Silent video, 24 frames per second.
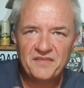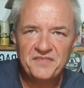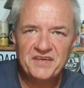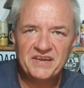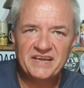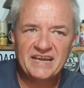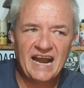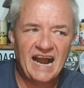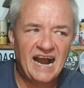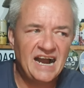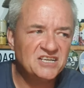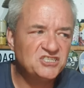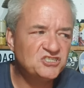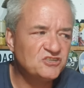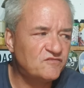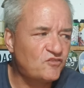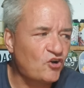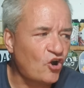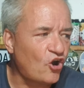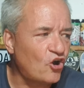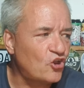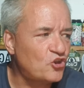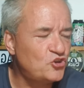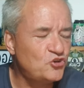The guys have
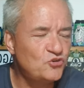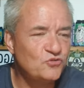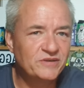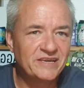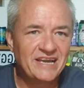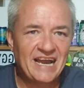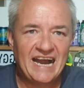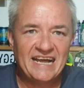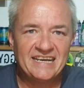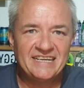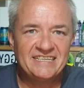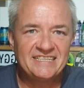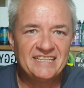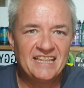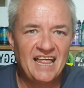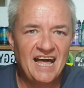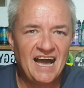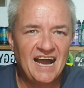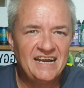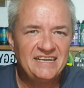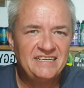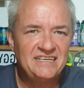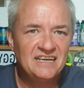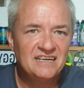got a new can in
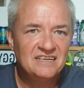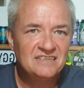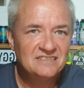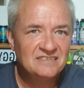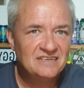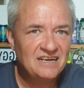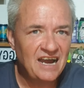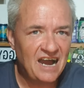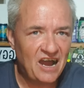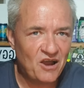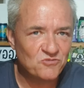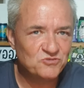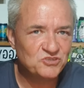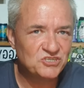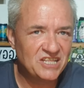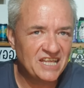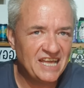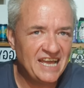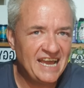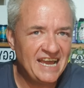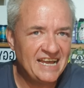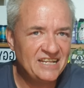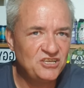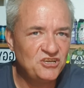line I was
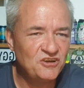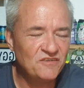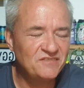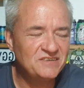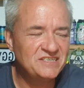there the